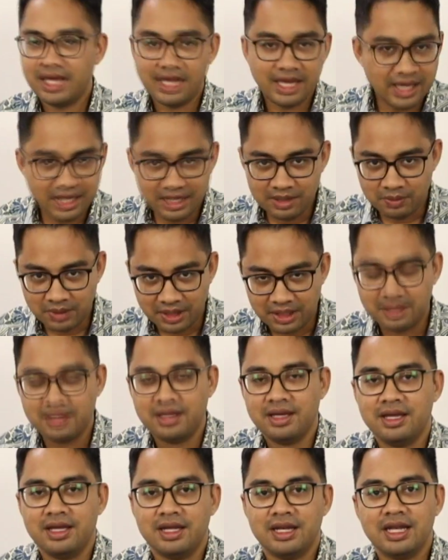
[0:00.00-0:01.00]
Anyway,
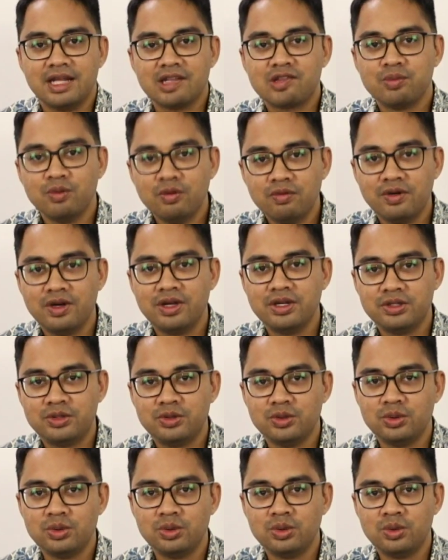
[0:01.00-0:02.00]
let's move on
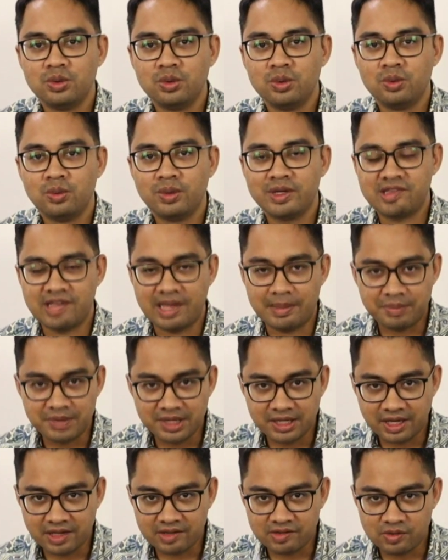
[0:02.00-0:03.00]
to what's
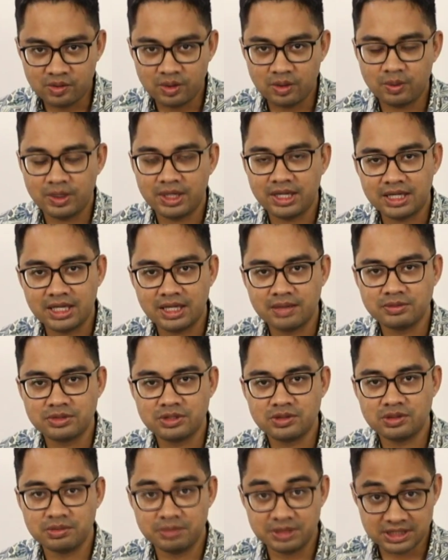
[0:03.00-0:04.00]
happening next week when it comes
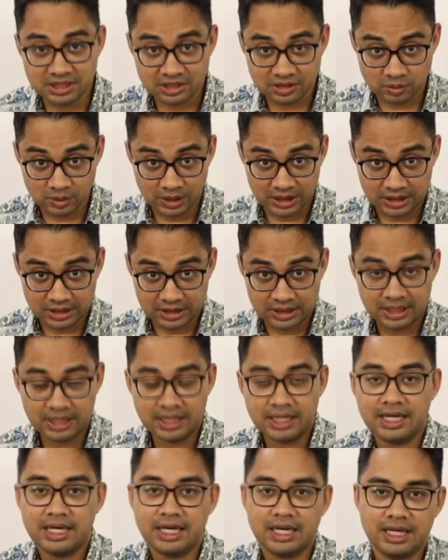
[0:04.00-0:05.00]
to the business world.
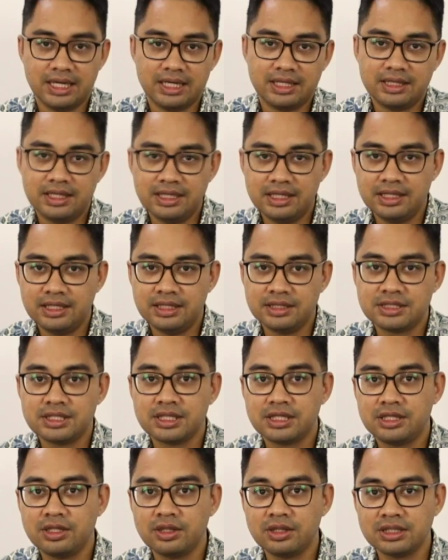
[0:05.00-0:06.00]
Uh, the
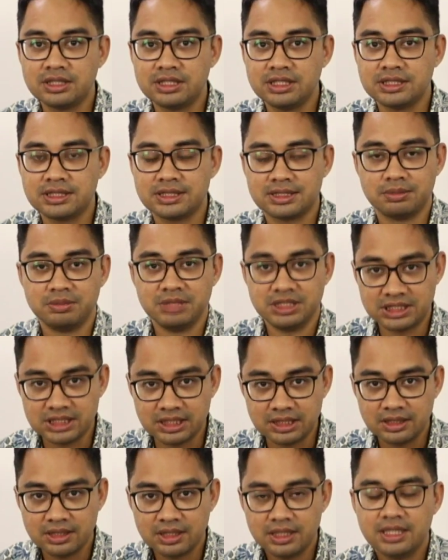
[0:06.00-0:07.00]
Securities
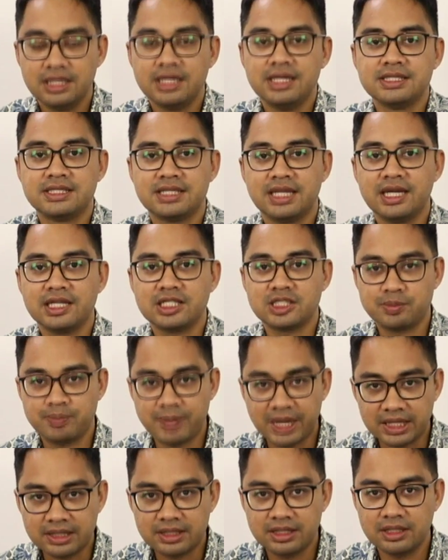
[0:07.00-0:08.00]
Commission is
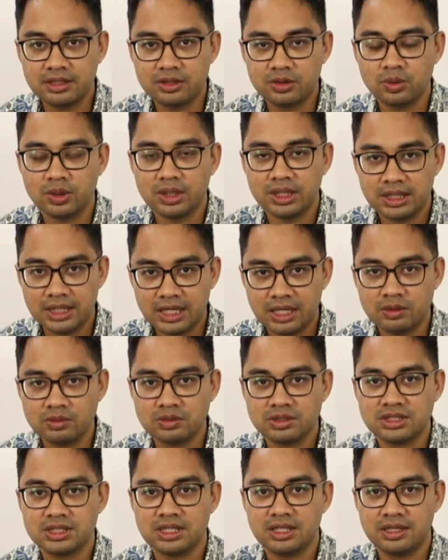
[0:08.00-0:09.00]
expected to
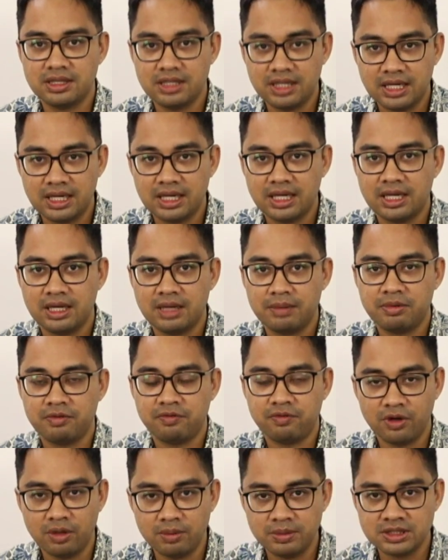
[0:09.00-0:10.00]
announce their
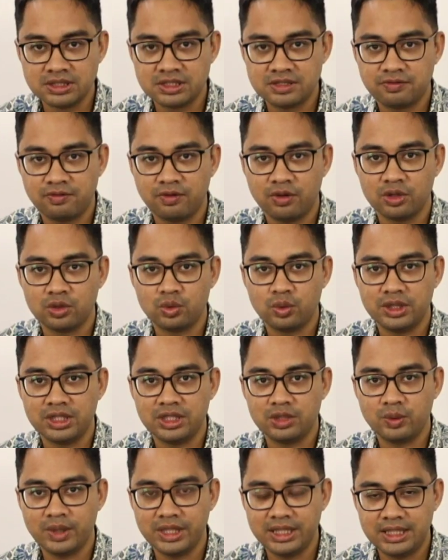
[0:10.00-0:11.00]
performance for
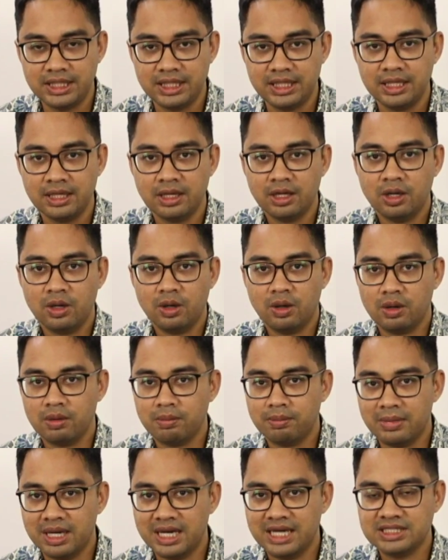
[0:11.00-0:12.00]
2020 on
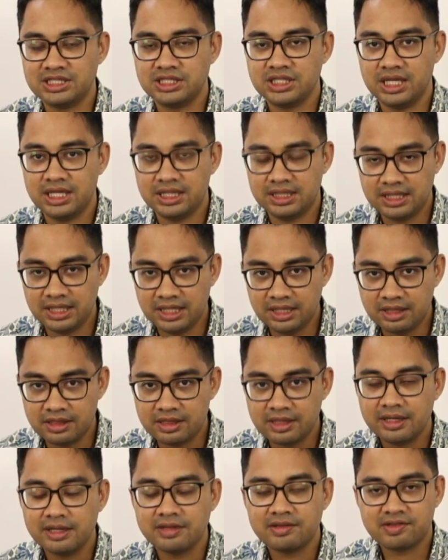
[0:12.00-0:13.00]
March
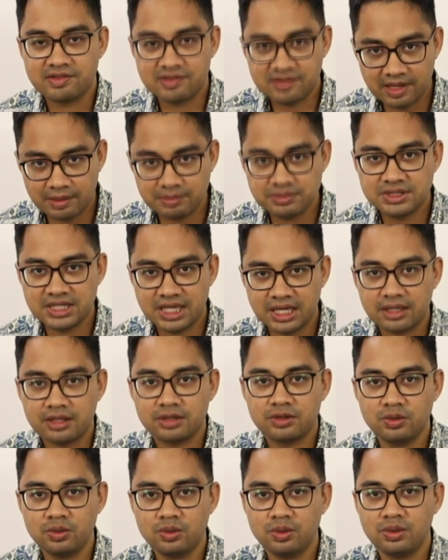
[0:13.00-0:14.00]
18th,
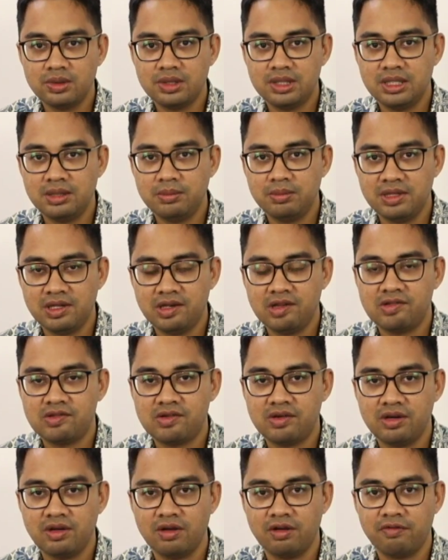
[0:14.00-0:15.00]
subject to the
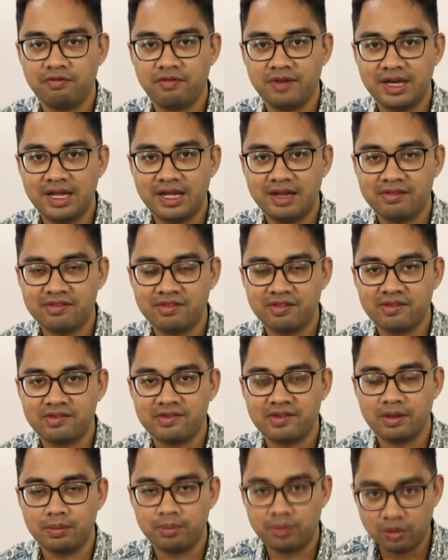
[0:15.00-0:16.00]
Ministry of
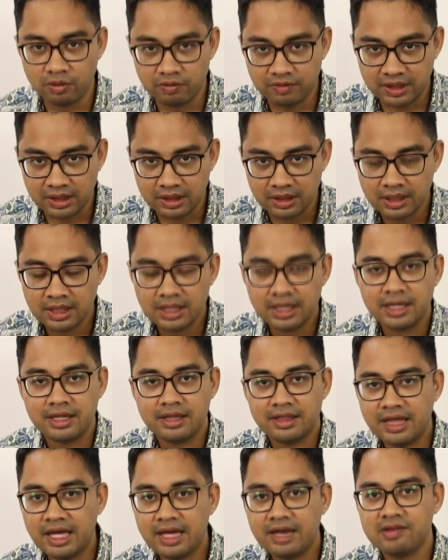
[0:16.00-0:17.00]
Finance's approval.
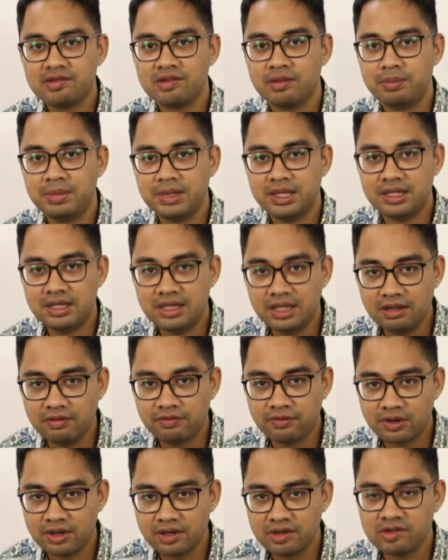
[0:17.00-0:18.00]
That is a big deal
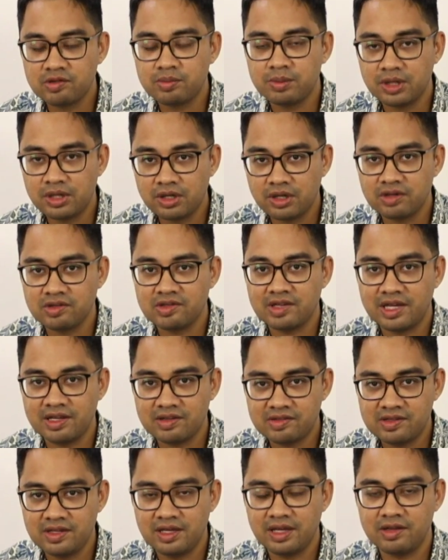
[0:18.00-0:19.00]
for us because
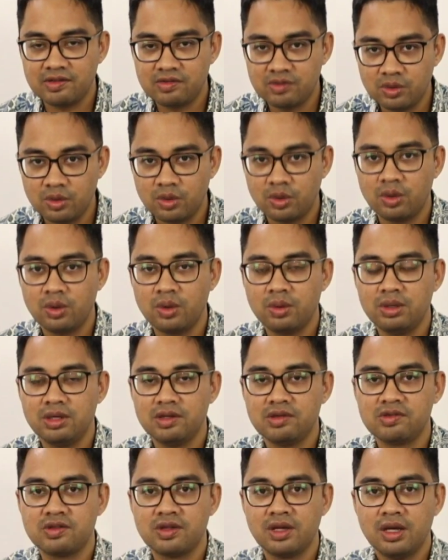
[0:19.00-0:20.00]
SC, as you know,
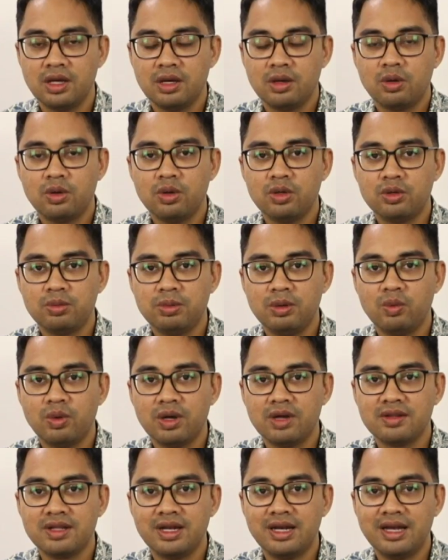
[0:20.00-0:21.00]
is going to be
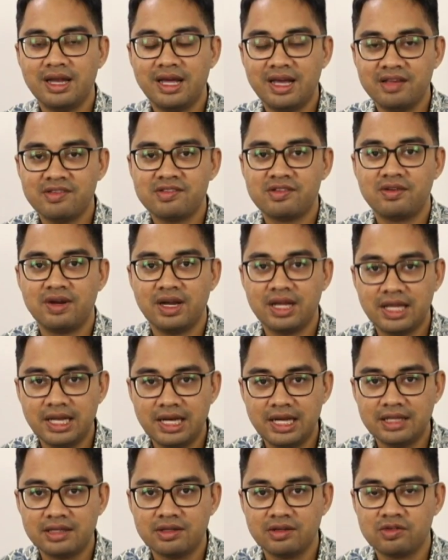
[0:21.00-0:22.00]
one of the last
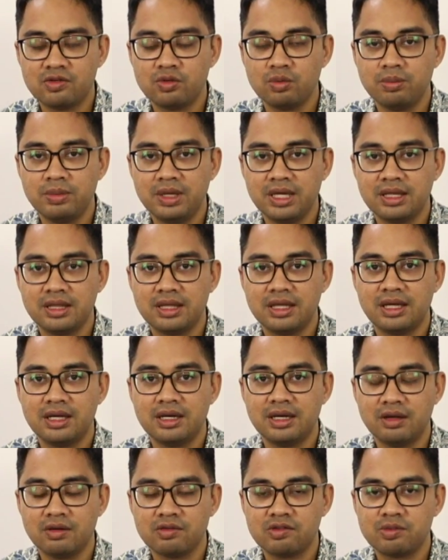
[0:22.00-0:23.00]
regulators to make their
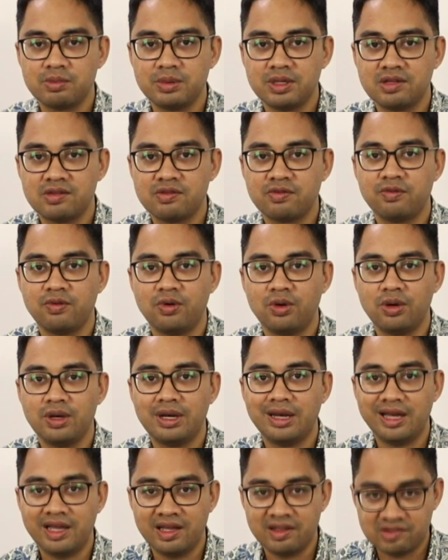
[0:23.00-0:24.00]
announcements for
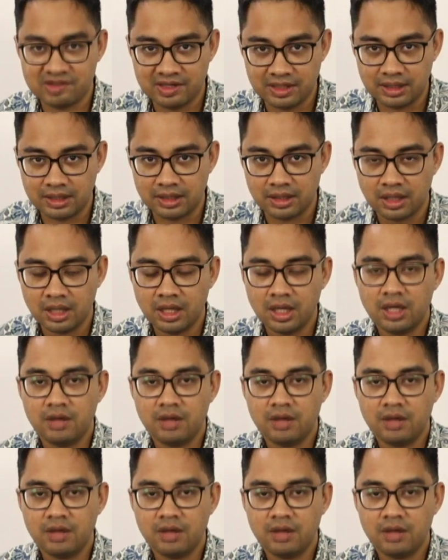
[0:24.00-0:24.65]
last year.